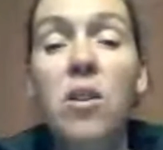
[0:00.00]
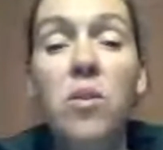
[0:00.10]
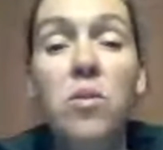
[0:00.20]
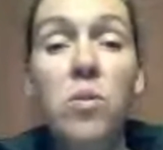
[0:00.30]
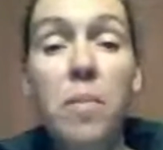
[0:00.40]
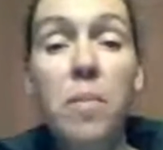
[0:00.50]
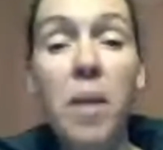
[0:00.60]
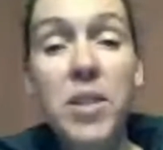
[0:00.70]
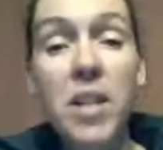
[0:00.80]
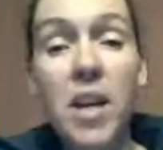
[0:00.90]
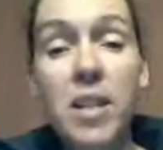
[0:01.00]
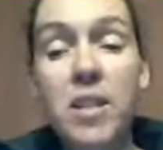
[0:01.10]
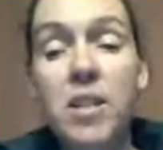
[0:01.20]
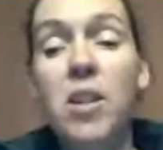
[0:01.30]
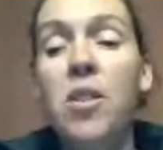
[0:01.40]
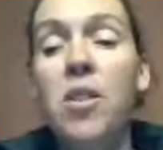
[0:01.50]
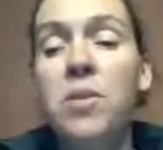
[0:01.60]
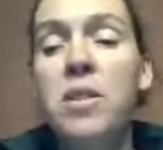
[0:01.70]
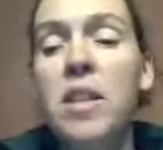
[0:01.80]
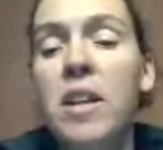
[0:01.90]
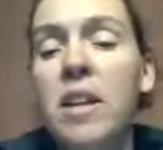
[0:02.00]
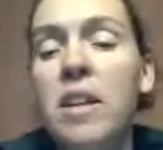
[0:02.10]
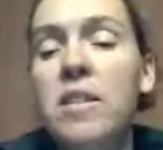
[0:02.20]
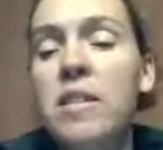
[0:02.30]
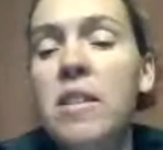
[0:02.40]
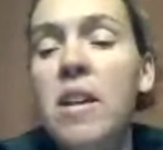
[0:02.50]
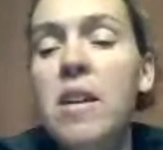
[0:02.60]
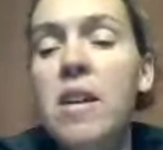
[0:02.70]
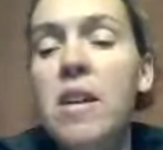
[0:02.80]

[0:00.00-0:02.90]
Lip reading: do what mom says and all those things.